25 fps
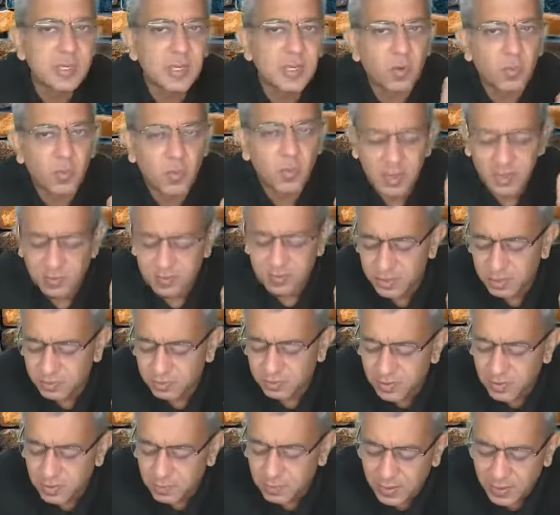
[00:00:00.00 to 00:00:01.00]
whatever the
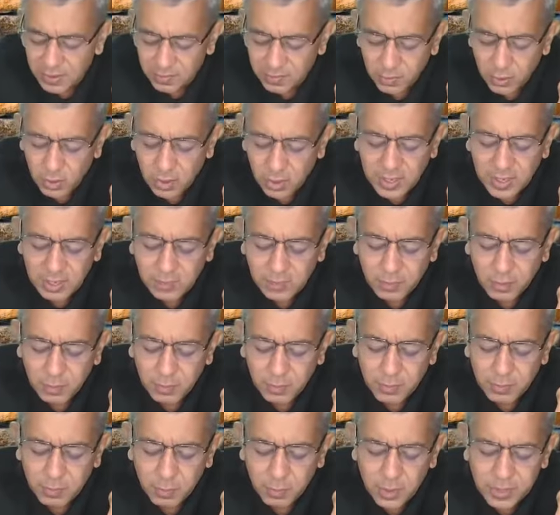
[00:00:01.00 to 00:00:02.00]
feedback we all get from
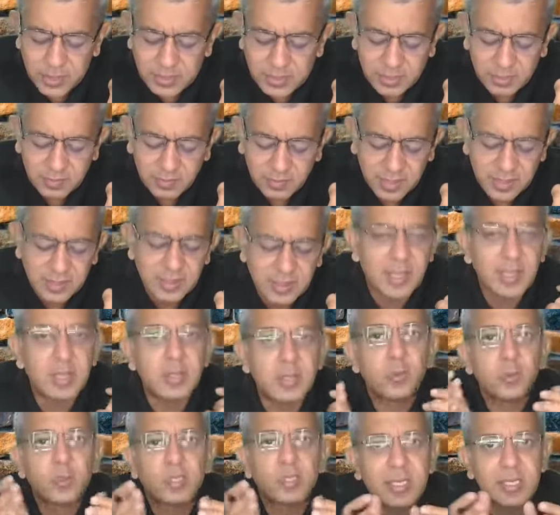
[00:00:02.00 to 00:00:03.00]
employees that why the hell
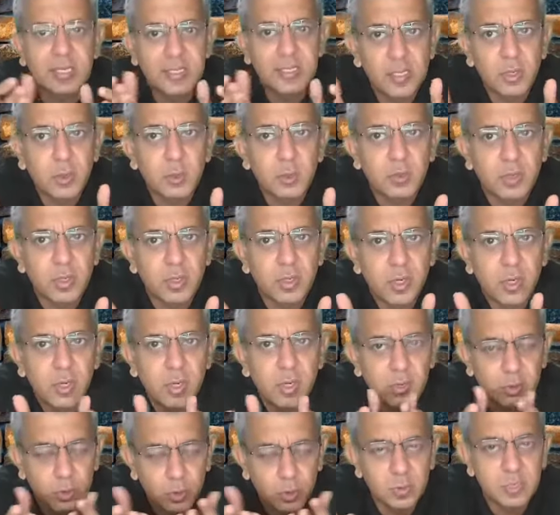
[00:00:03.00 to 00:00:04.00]
those guys
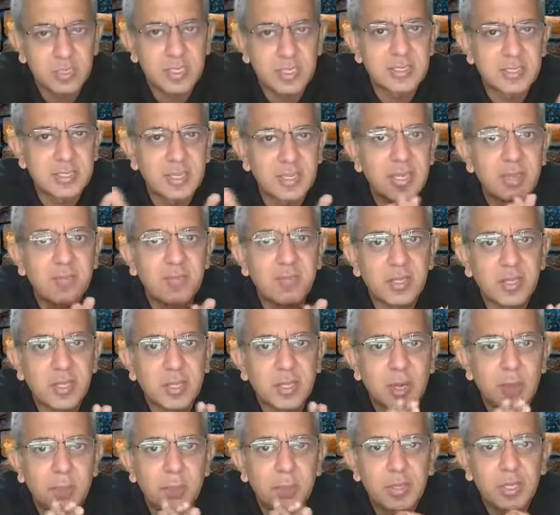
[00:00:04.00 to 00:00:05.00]
are leaving the
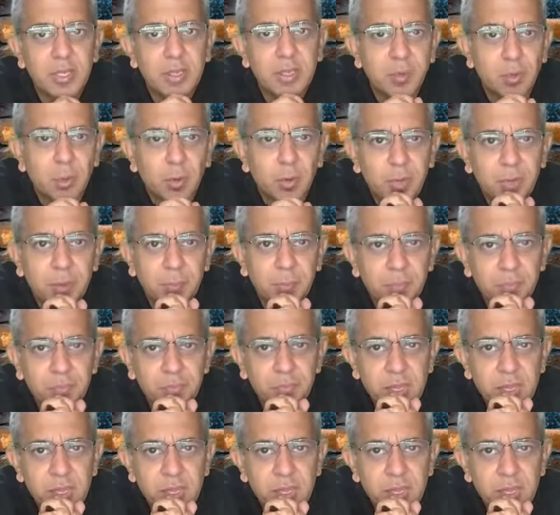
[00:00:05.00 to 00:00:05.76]
company. Okay.